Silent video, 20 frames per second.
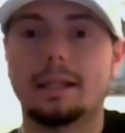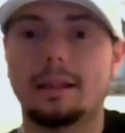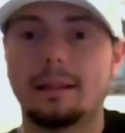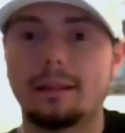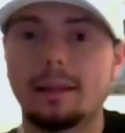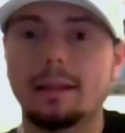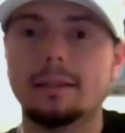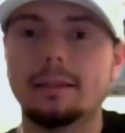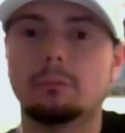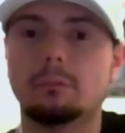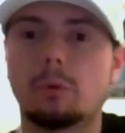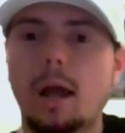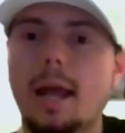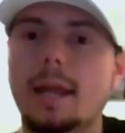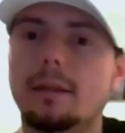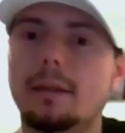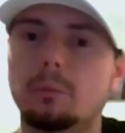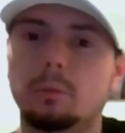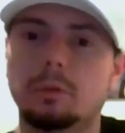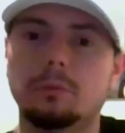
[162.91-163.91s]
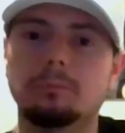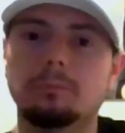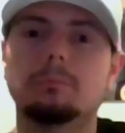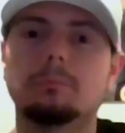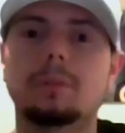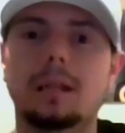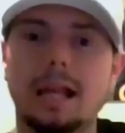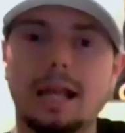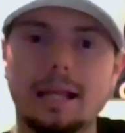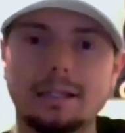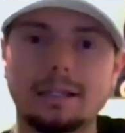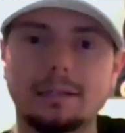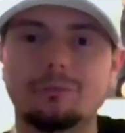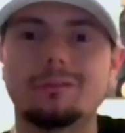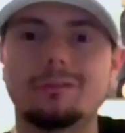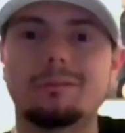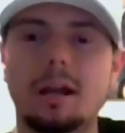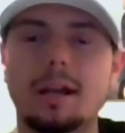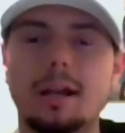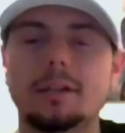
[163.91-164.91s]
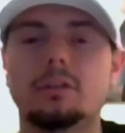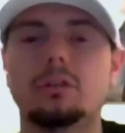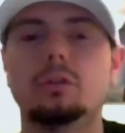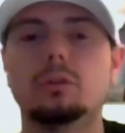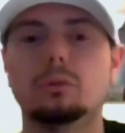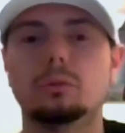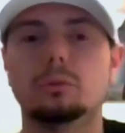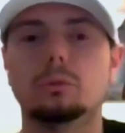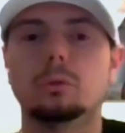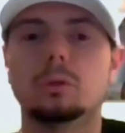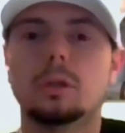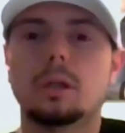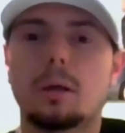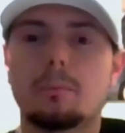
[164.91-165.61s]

then Sandy Ryan would kind of try to